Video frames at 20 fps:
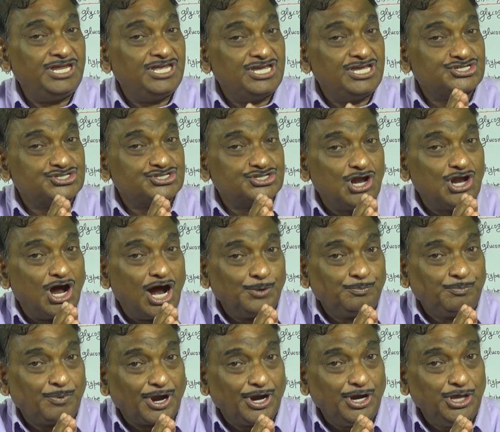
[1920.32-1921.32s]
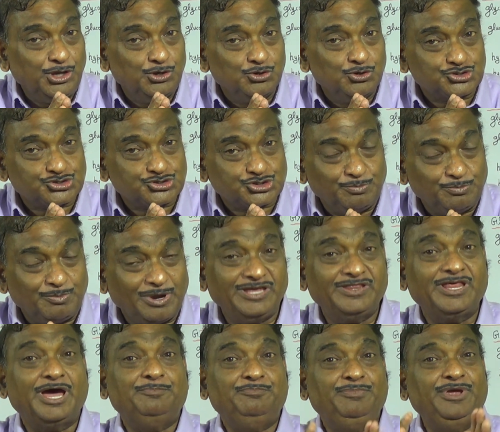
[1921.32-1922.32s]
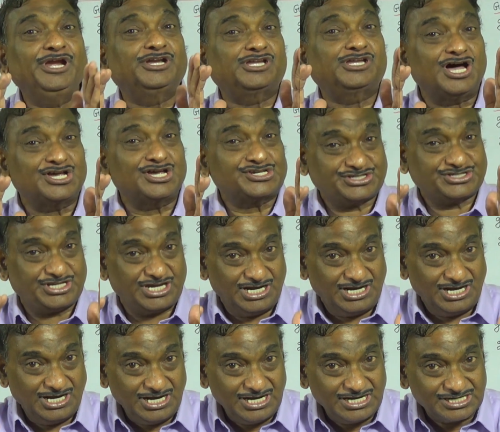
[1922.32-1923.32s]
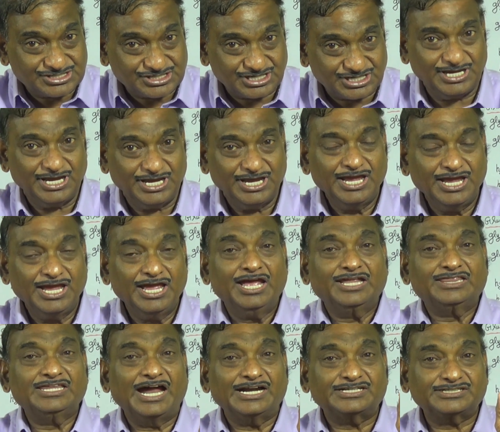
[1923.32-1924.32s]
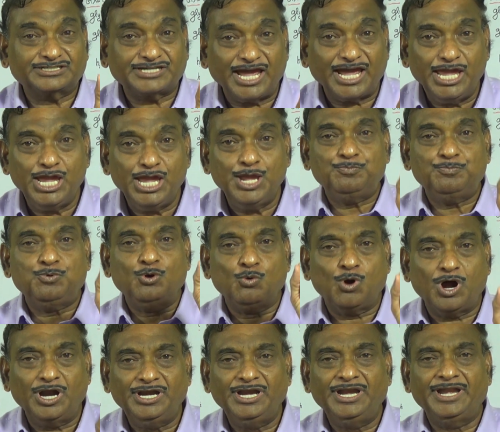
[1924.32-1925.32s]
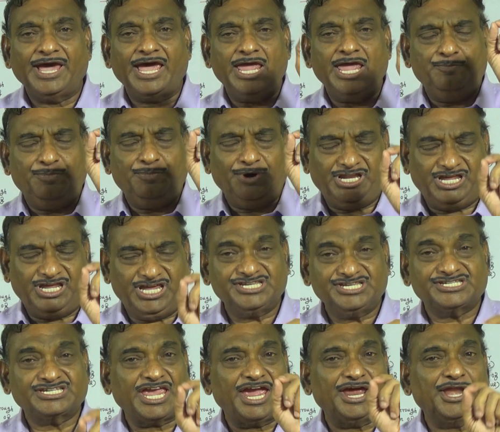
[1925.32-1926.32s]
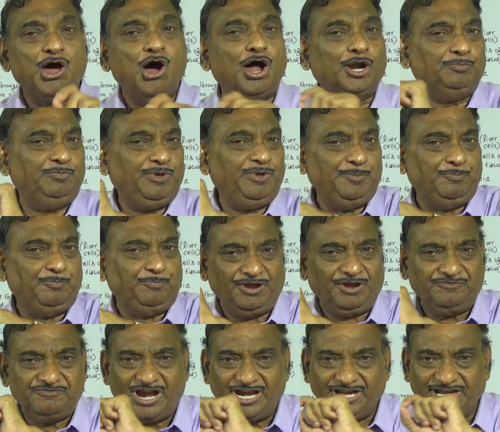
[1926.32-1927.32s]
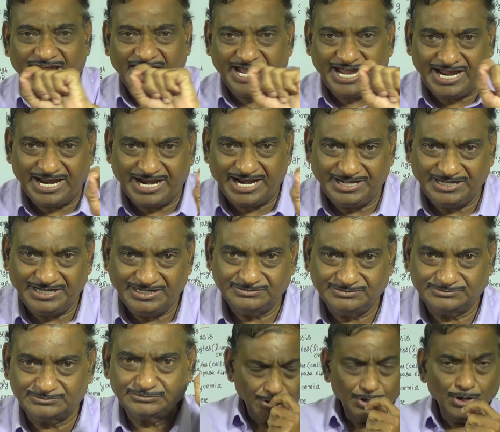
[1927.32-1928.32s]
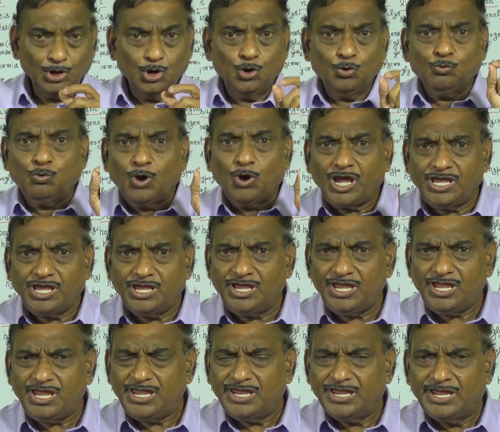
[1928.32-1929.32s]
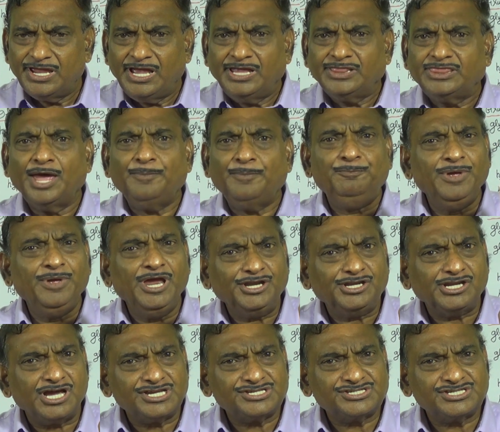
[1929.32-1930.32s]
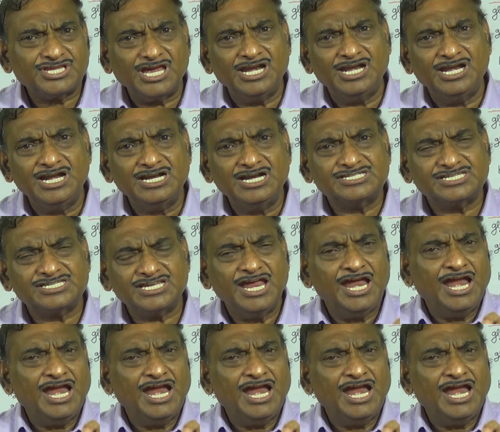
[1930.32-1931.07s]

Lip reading: is not produced by the beta cells, the type 1 diabetes cannot be prevented. Why? The beta cells